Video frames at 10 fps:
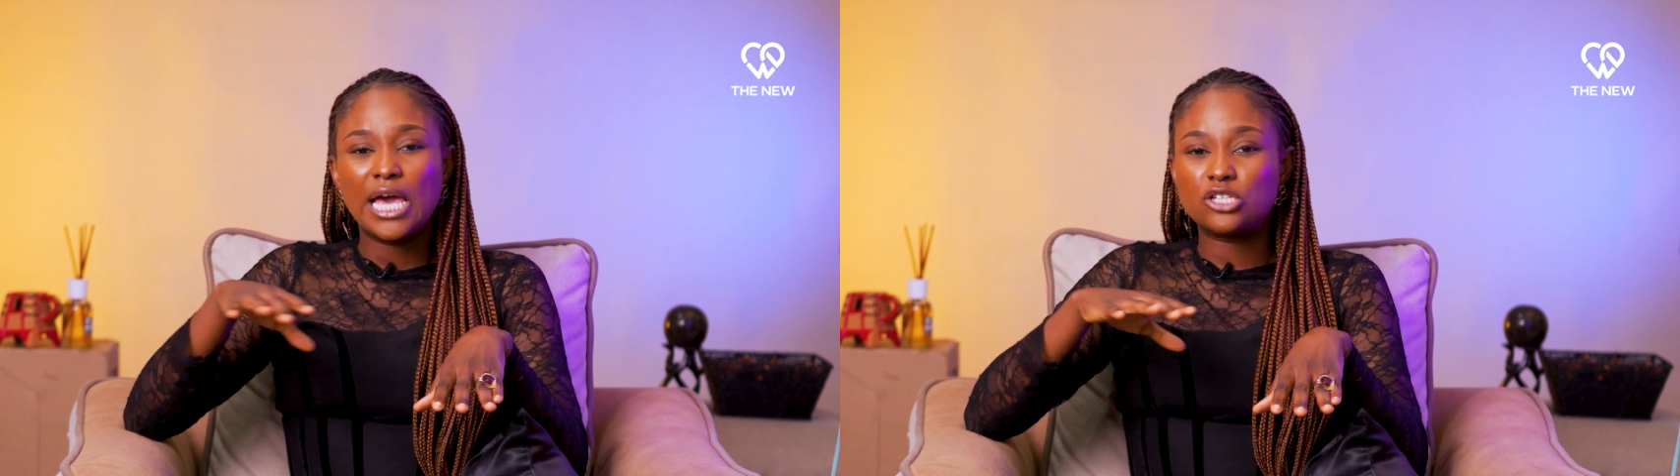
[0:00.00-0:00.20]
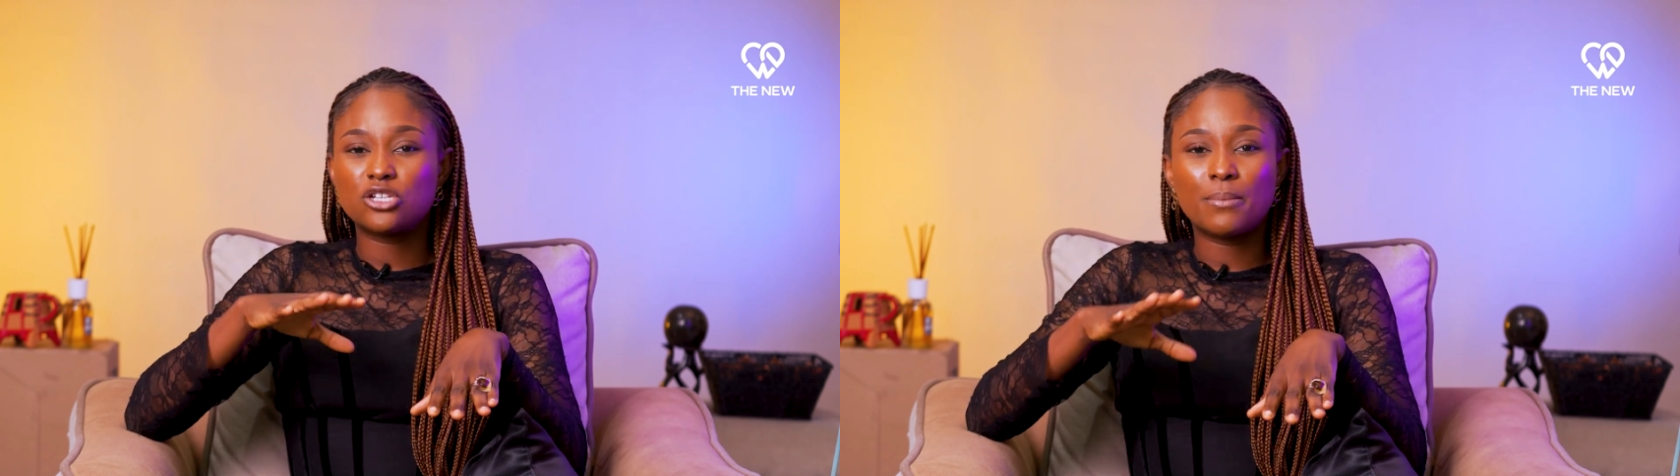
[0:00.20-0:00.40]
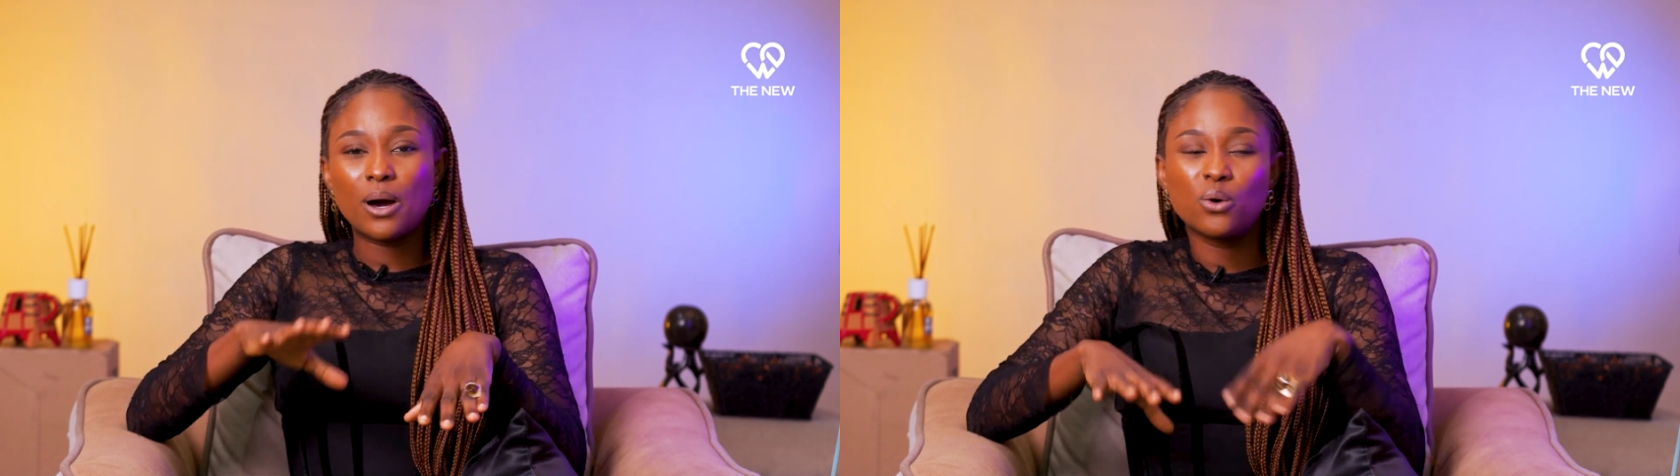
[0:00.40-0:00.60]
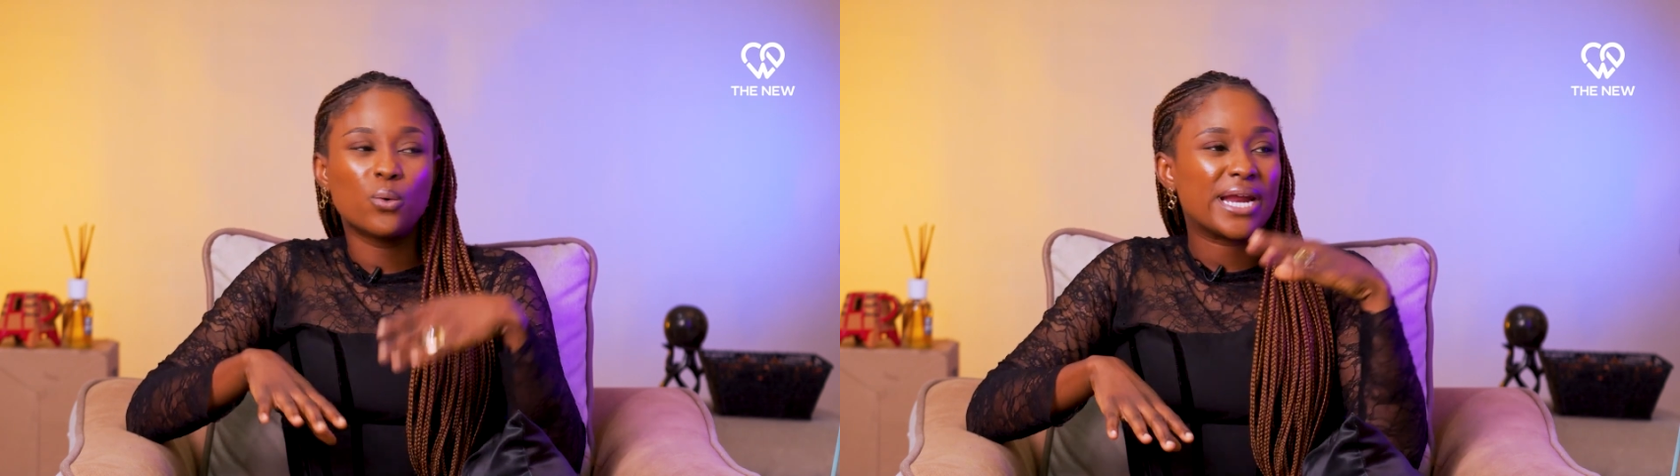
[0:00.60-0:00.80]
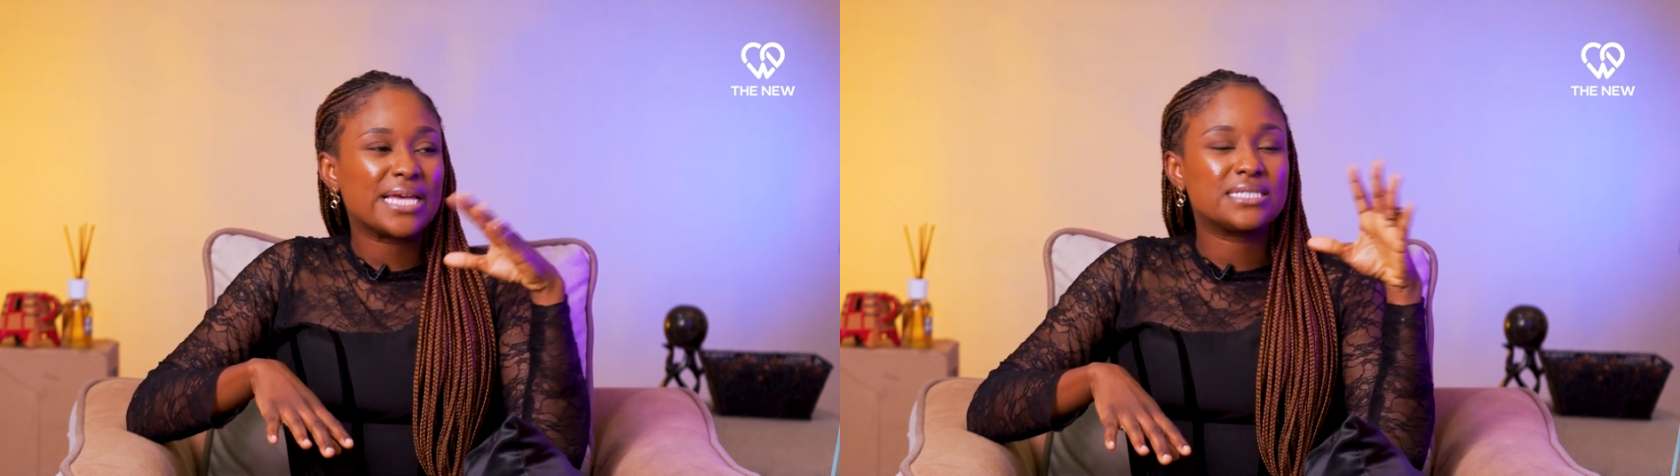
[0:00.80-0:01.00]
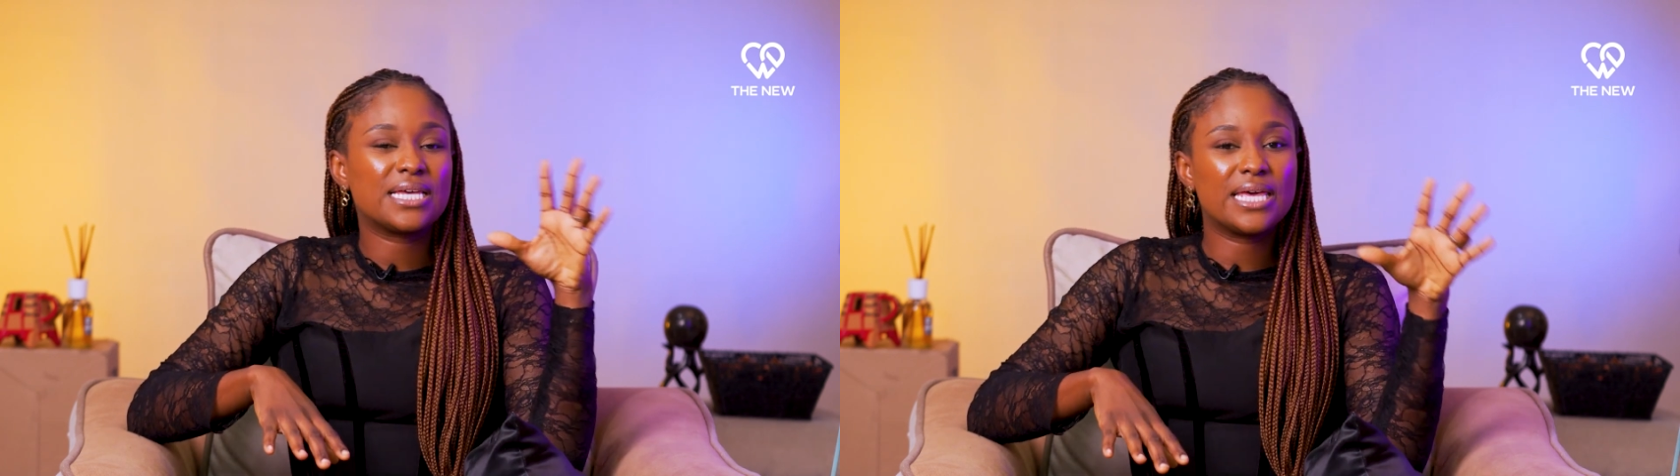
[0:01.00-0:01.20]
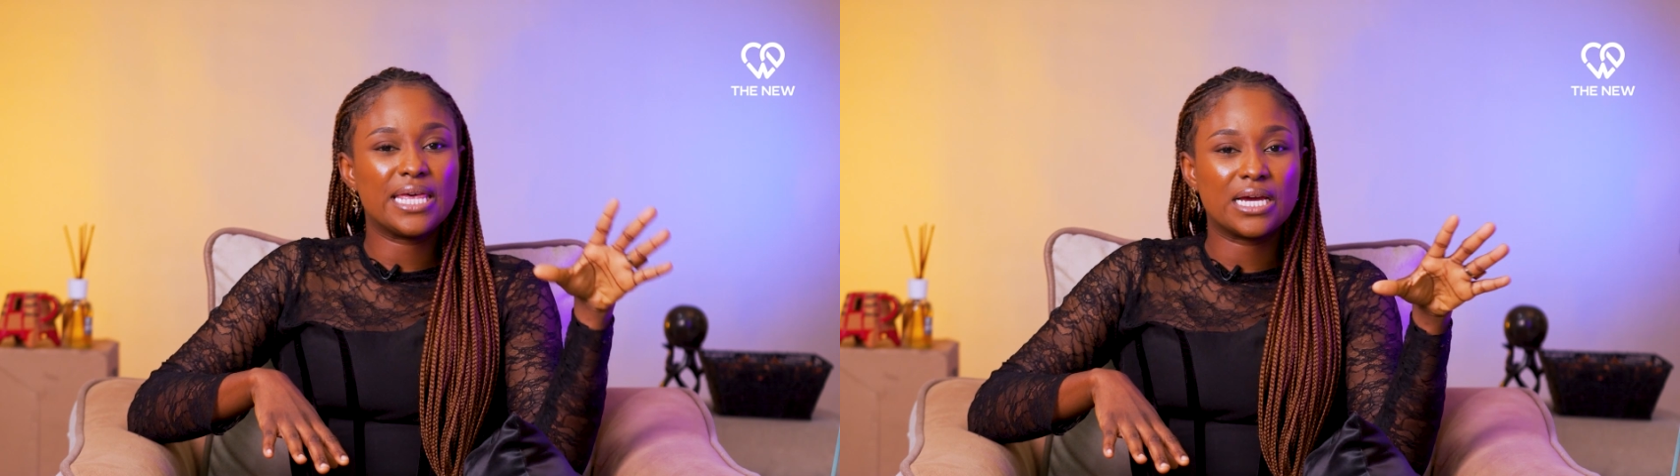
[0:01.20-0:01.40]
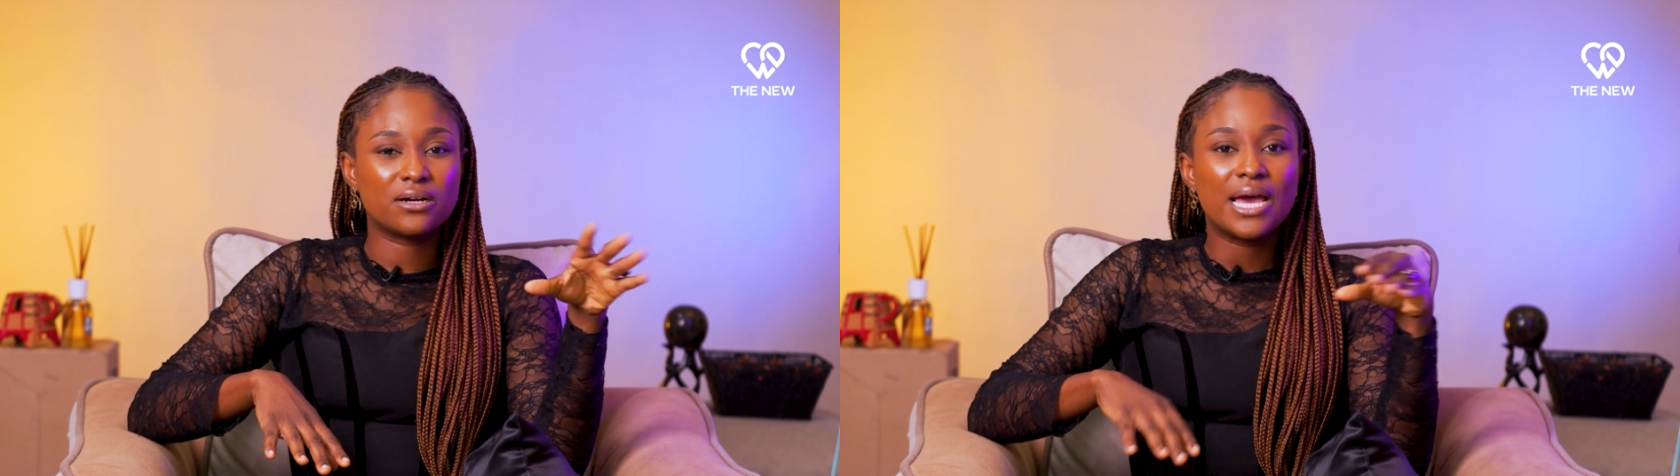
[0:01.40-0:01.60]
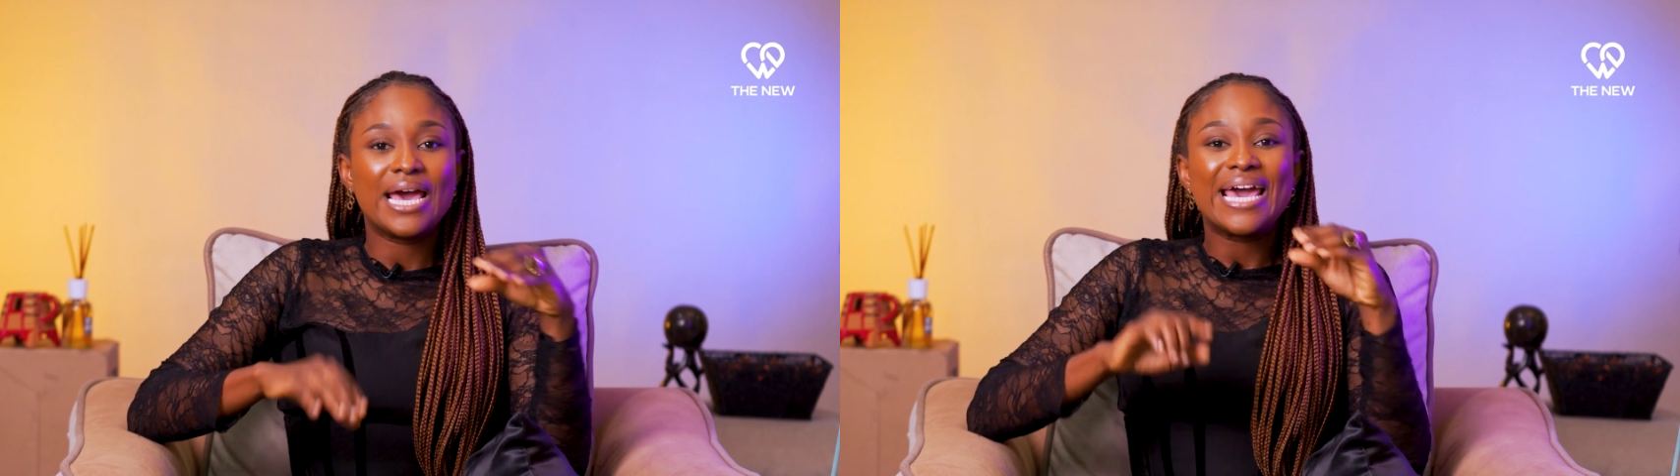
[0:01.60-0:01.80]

It's not about what I say here.